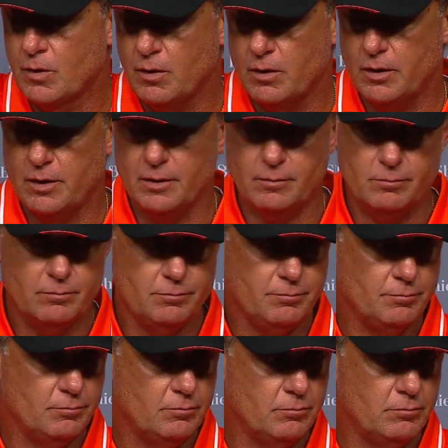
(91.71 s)

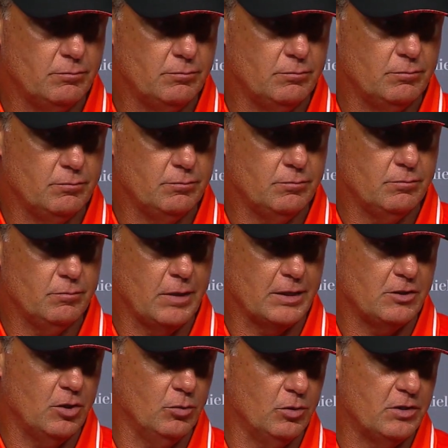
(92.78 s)
I
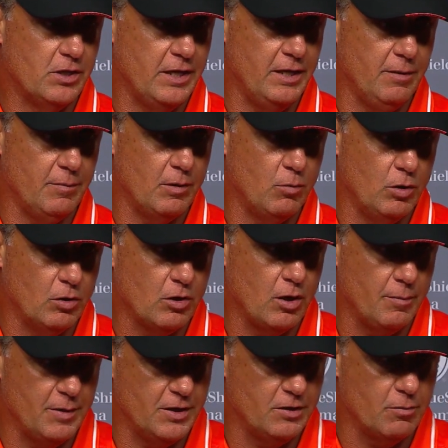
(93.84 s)
told the team that we'll
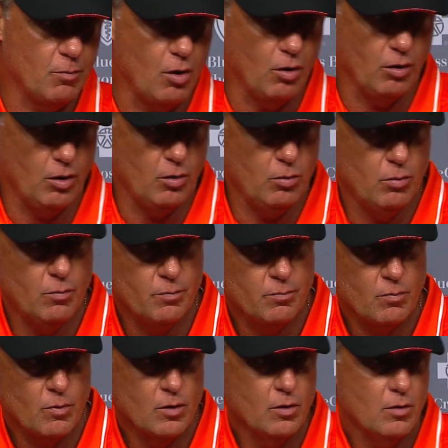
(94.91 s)
come in tomorrow.
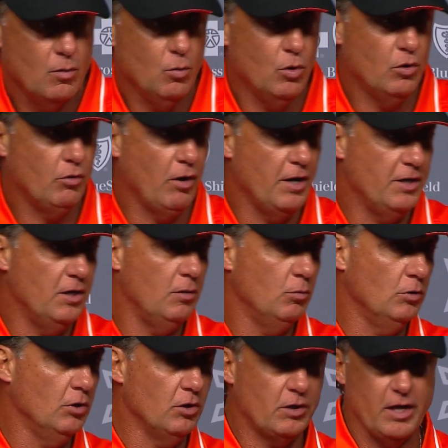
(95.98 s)
We'll grade it.
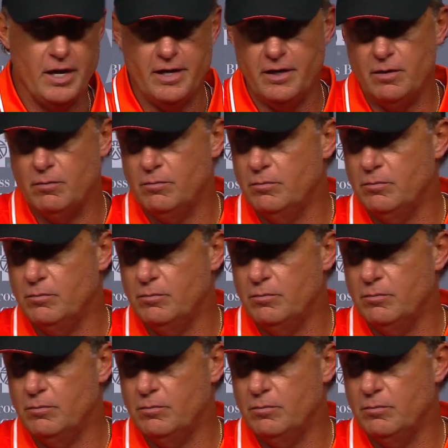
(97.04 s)
We'll look at it.